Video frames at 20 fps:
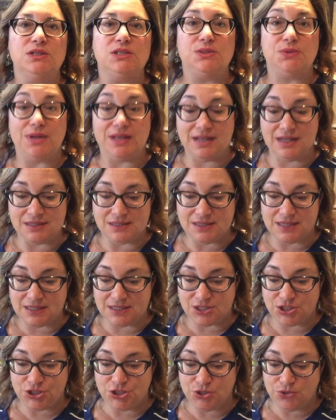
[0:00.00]
So I guess
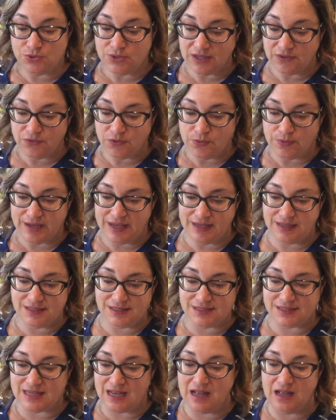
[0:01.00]
that's 2
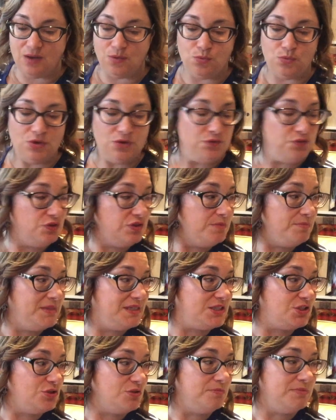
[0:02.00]
giveaways. One for the
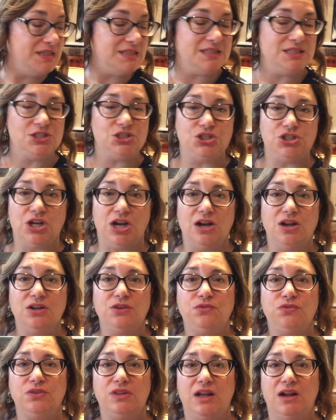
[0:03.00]
Mr. and Mrs. chart,
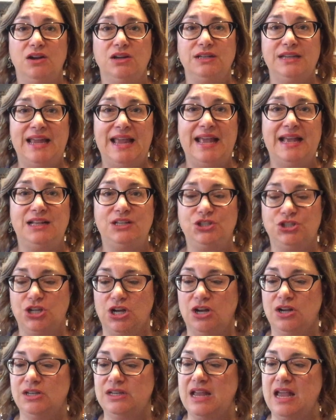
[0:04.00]
for the heart and hand
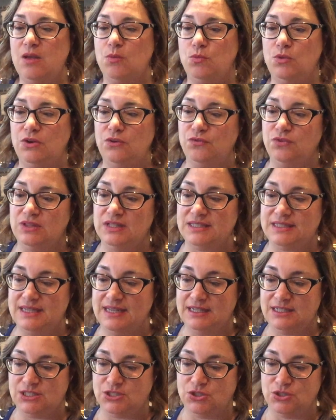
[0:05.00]
chart, and one for this
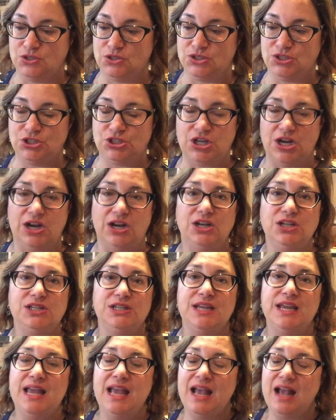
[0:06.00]
ink circles chart.
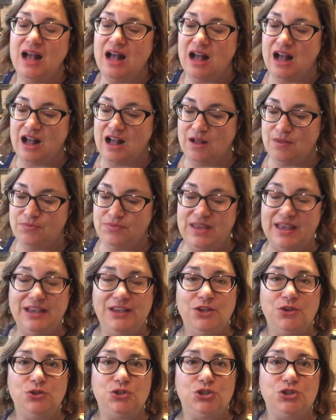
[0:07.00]

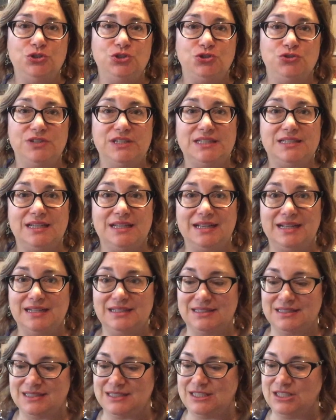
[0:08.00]
Thank you to Teresa
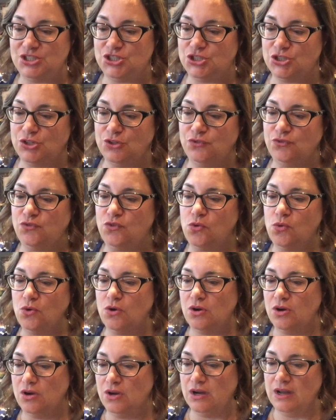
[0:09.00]
Kitten Stitcher
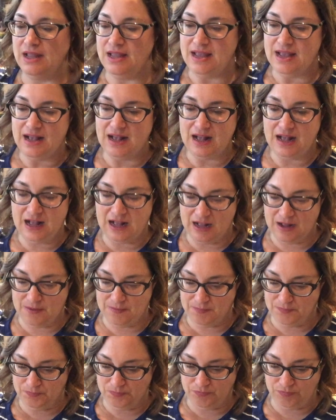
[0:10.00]
for
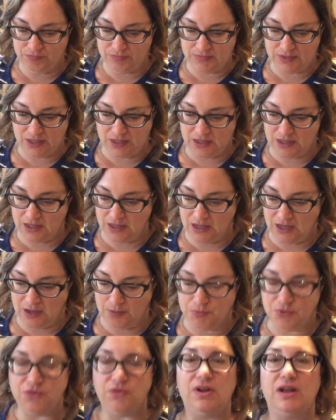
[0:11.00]

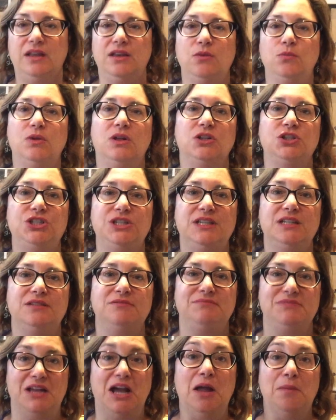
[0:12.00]
providing, well, she
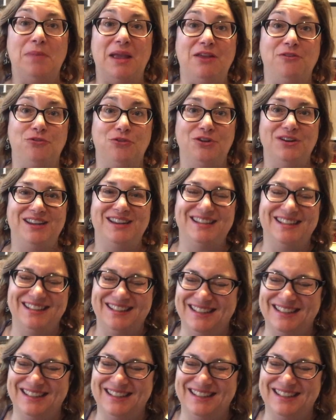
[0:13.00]
didn't, I paid for it.